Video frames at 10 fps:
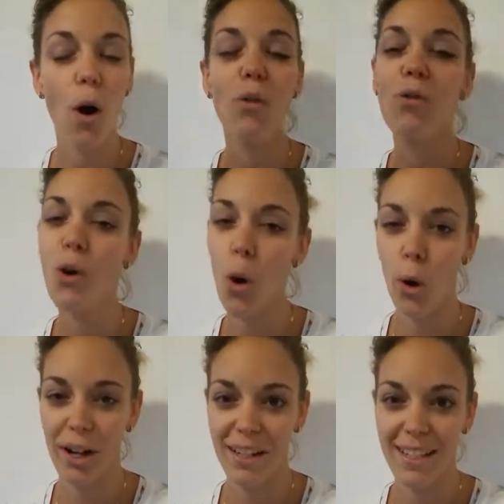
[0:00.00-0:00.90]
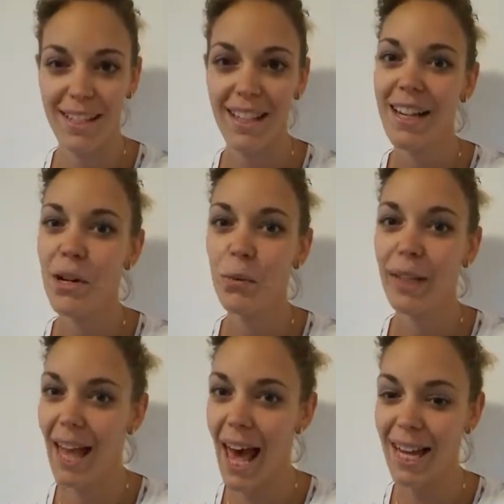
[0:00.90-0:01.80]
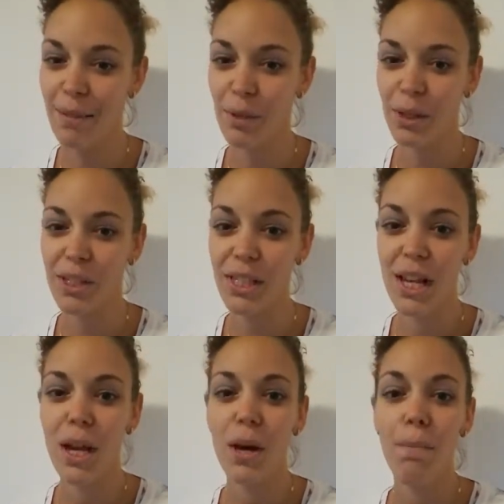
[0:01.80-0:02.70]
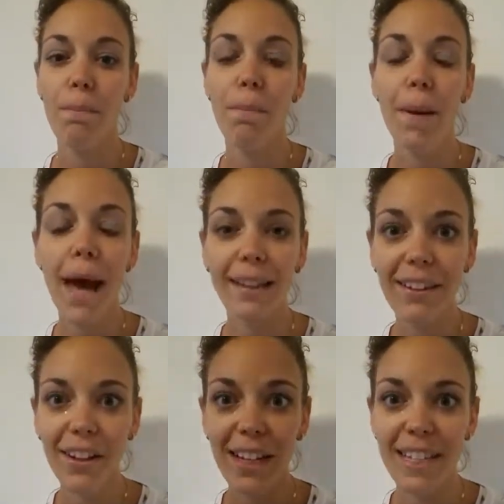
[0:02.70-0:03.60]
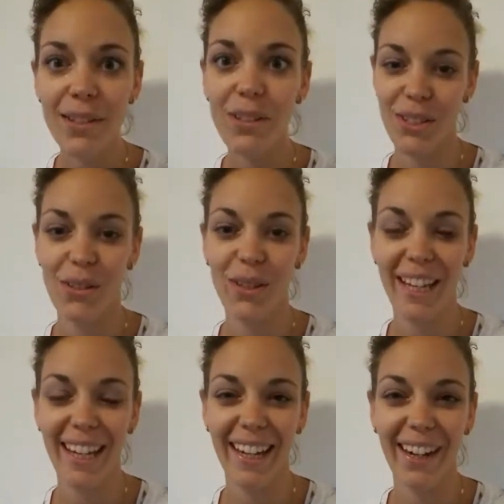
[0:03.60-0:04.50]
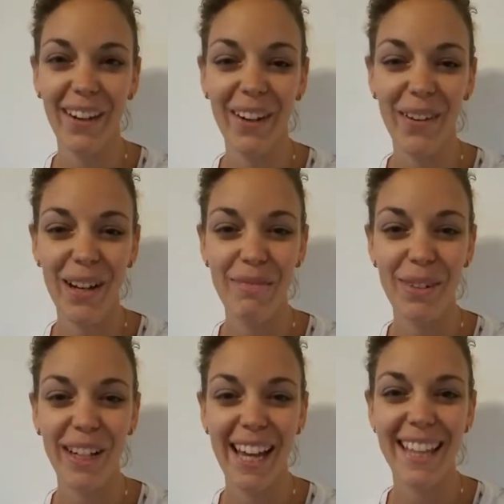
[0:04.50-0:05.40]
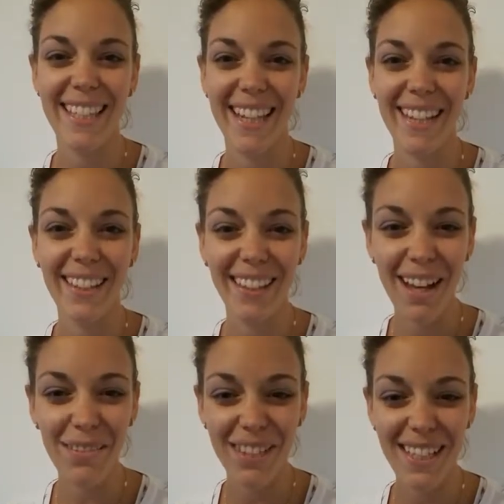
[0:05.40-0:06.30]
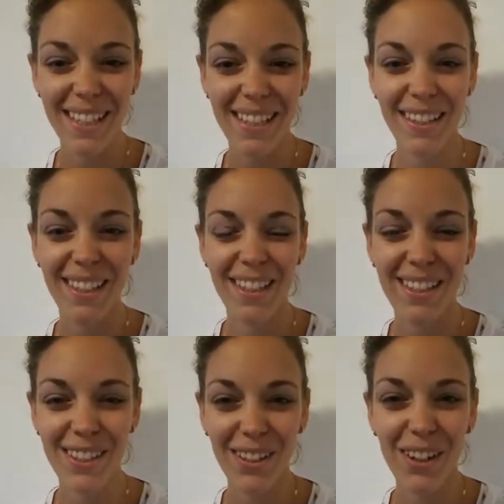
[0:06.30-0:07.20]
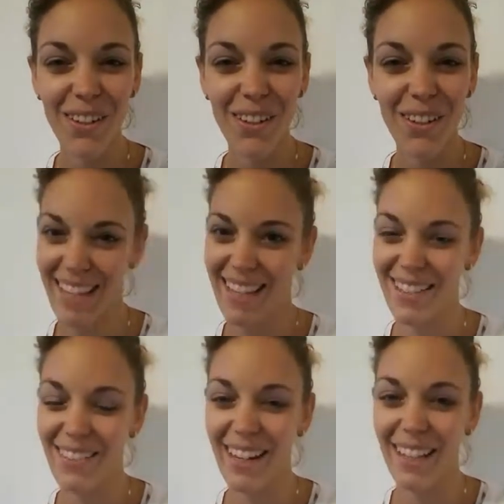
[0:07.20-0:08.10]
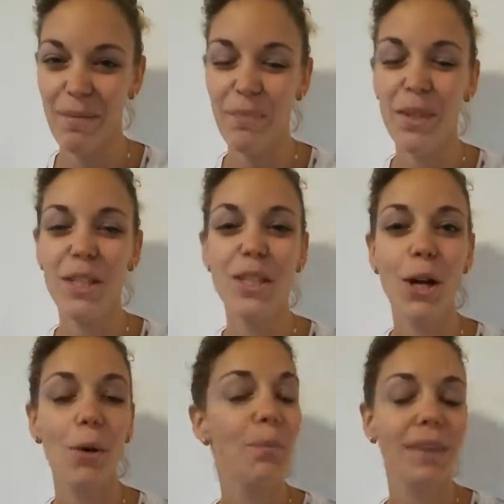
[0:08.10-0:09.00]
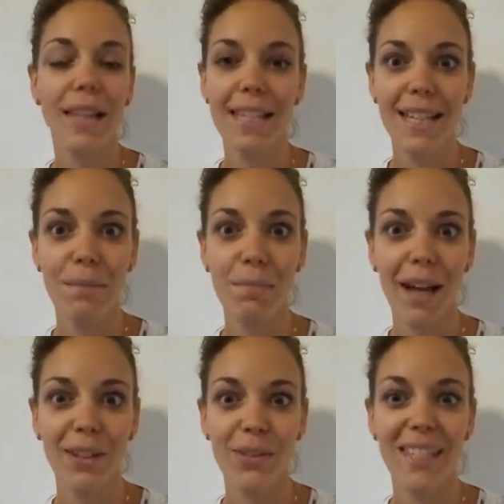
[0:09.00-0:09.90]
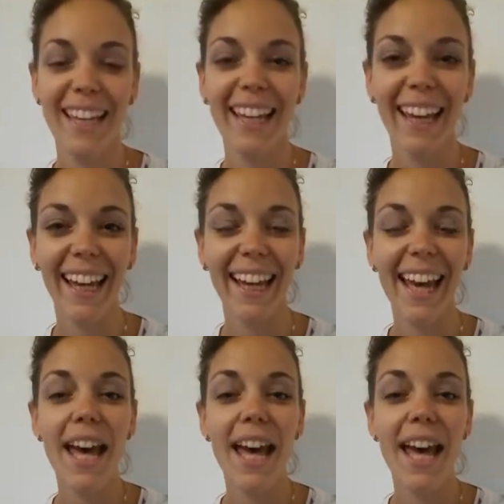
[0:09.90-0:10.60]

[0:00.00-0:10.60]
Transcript: of course, with animals, Petra is also here. Oh, and Marietta, and you love the story. It's great. So, let's get back to singing.